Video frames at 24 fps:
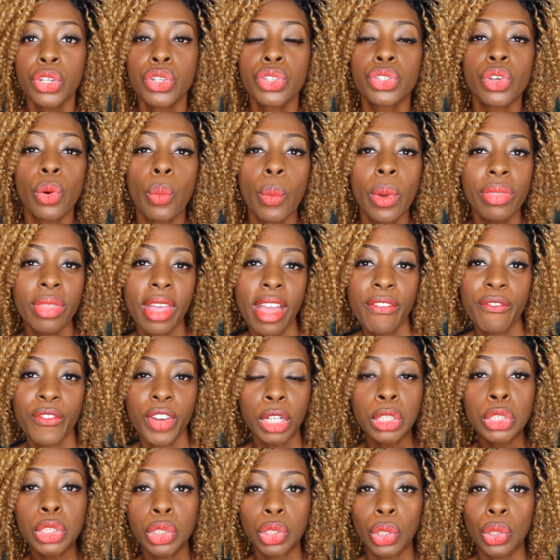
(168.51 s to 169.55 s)
So when they
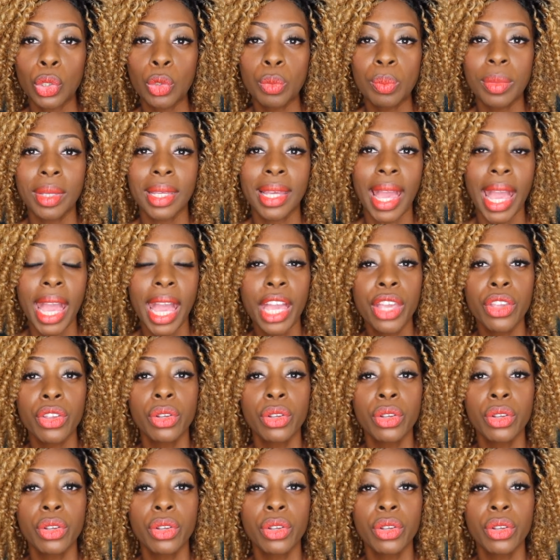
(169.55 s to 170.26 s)
first told me, hey,